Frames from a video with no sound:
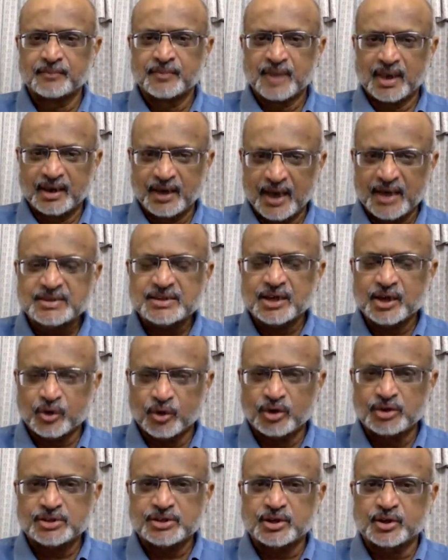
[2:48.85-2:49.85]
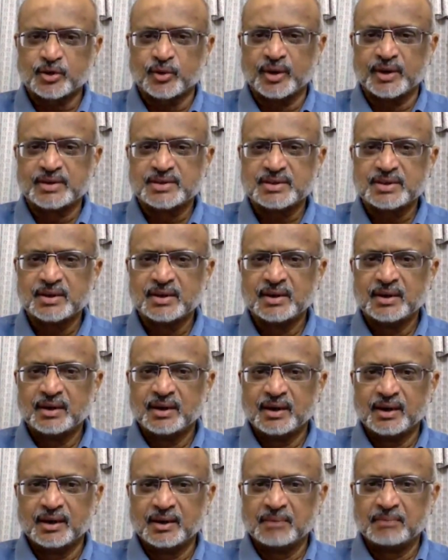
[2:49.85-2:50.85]
And as a consequence,
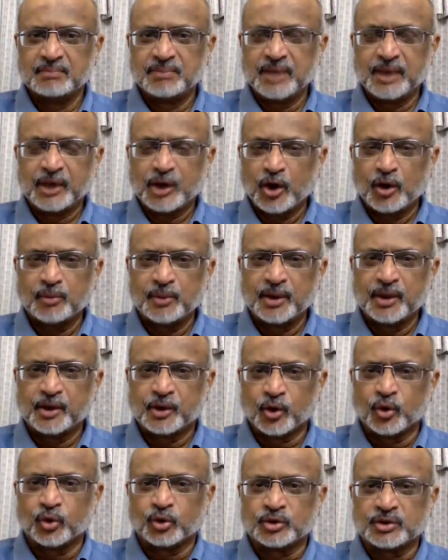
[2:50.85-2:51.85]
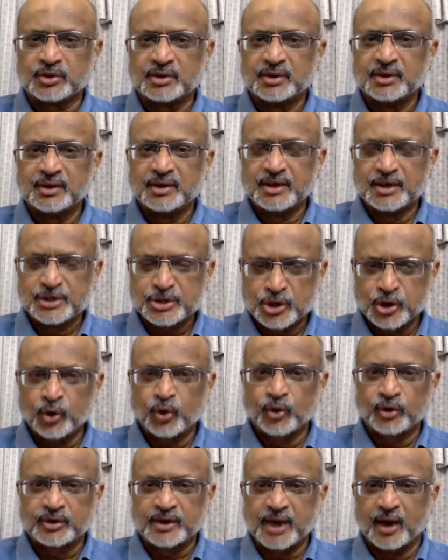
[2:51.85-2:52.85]
economic growth is
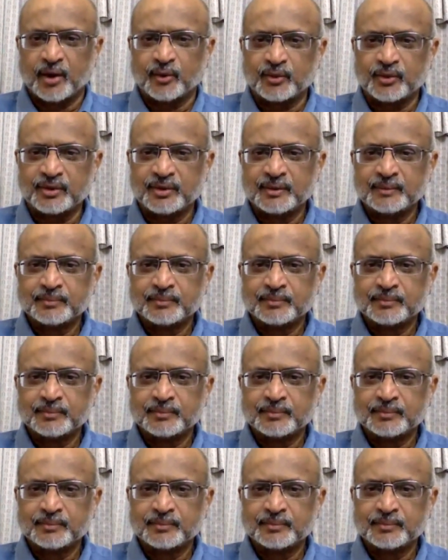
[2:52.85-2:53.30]
slowed down